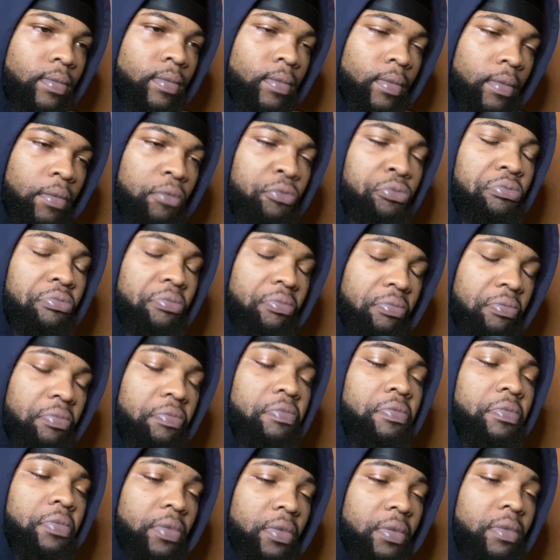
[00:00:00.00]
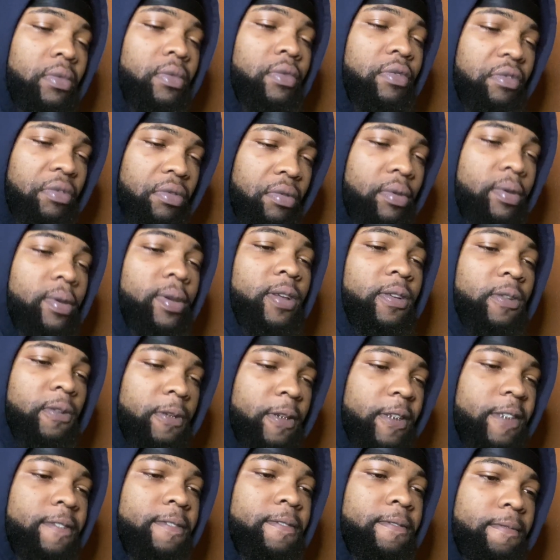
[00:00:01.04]
in the main, they do
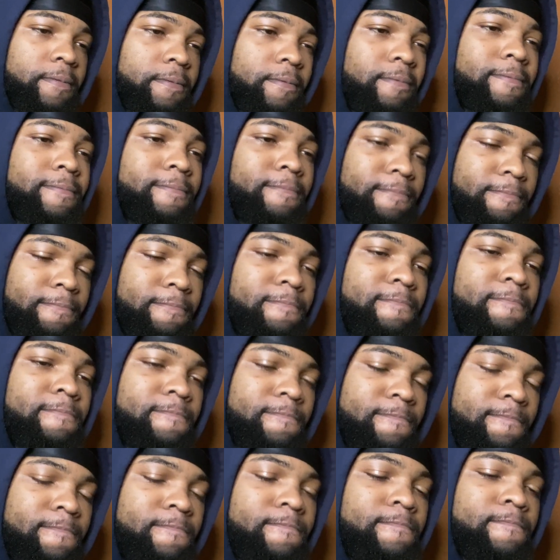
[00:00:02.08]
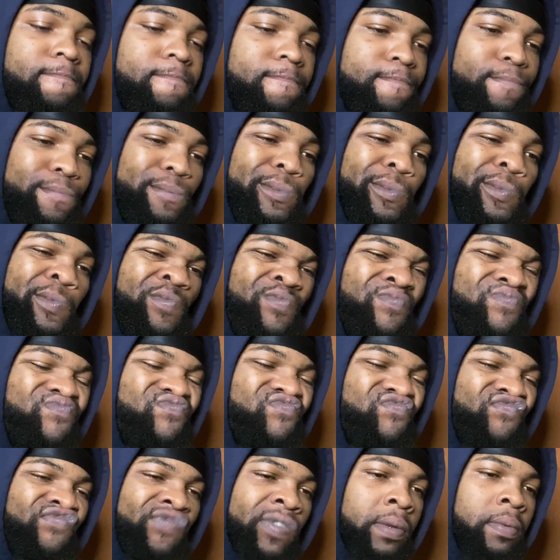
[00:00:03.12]
that process to keep you safe
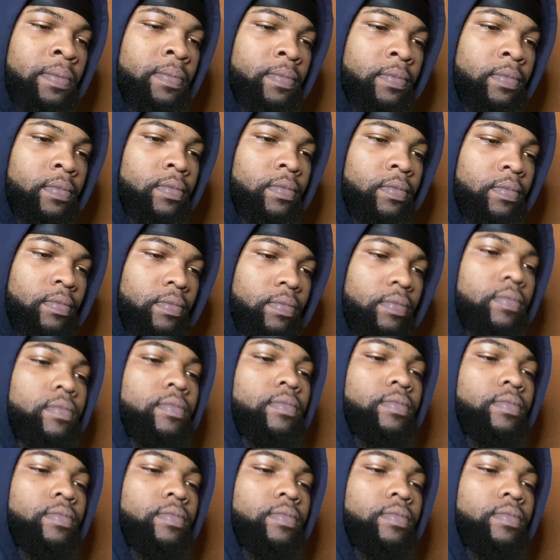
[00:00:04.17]
and to keep themselves